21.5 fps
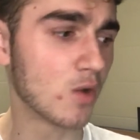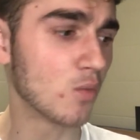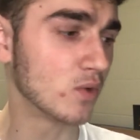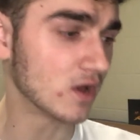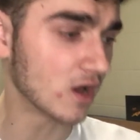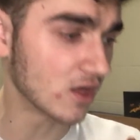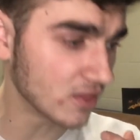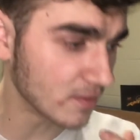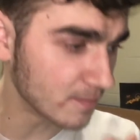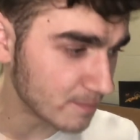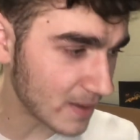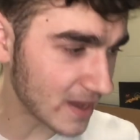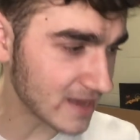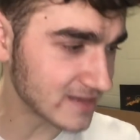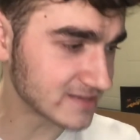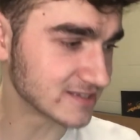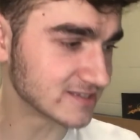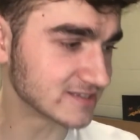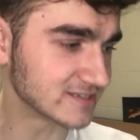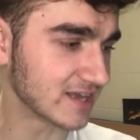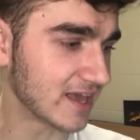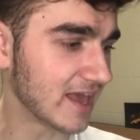We are the
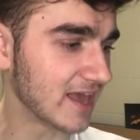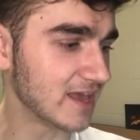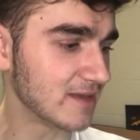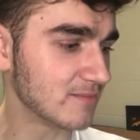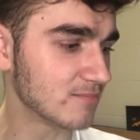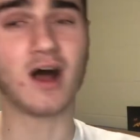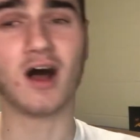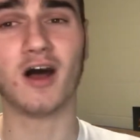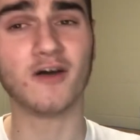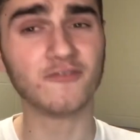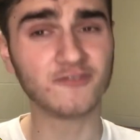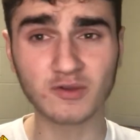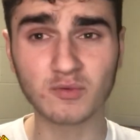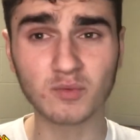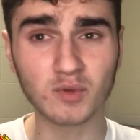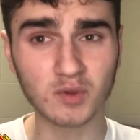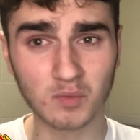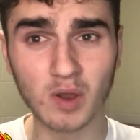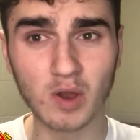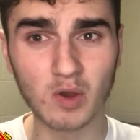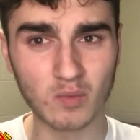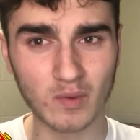better team. I think we
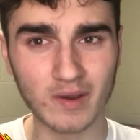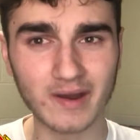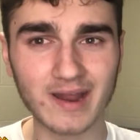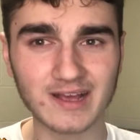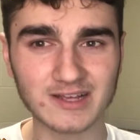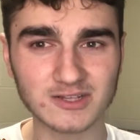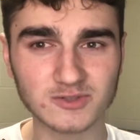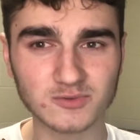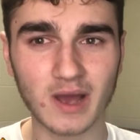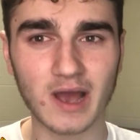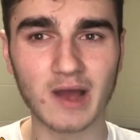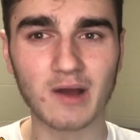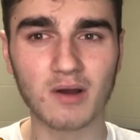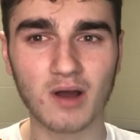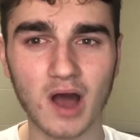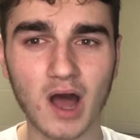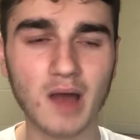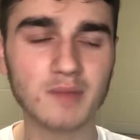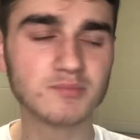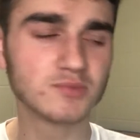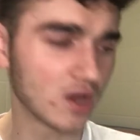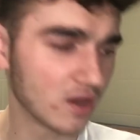will win it as well.
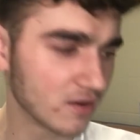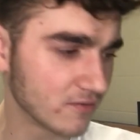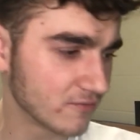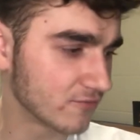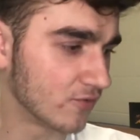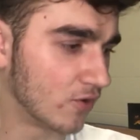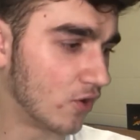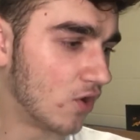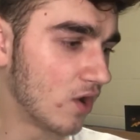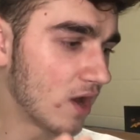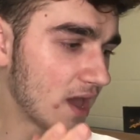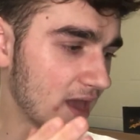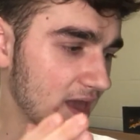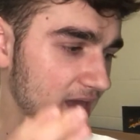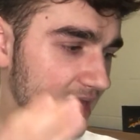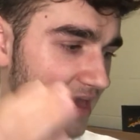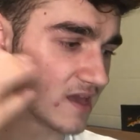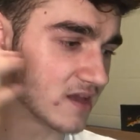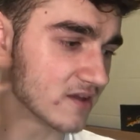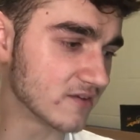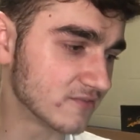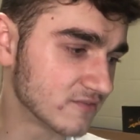I'm going for
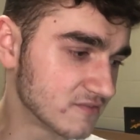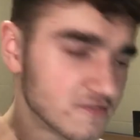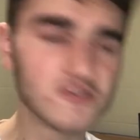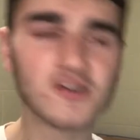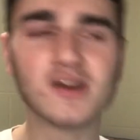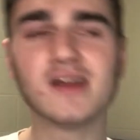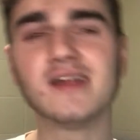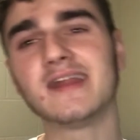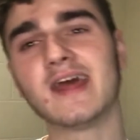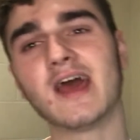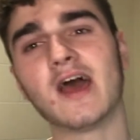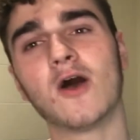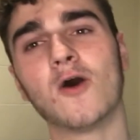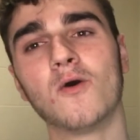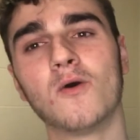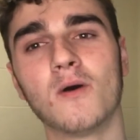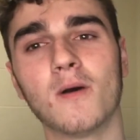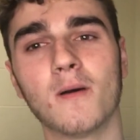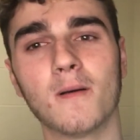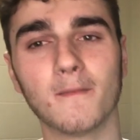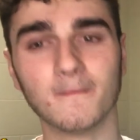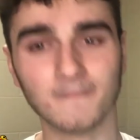a 3-0
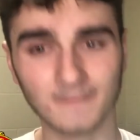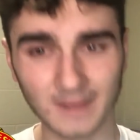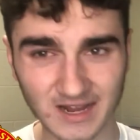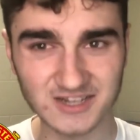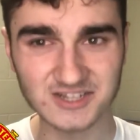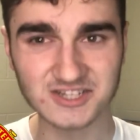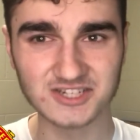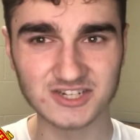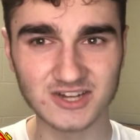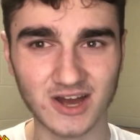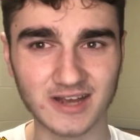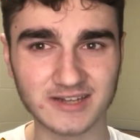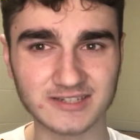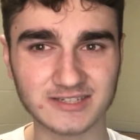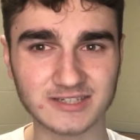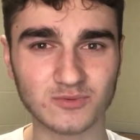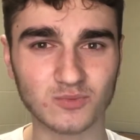Manchester United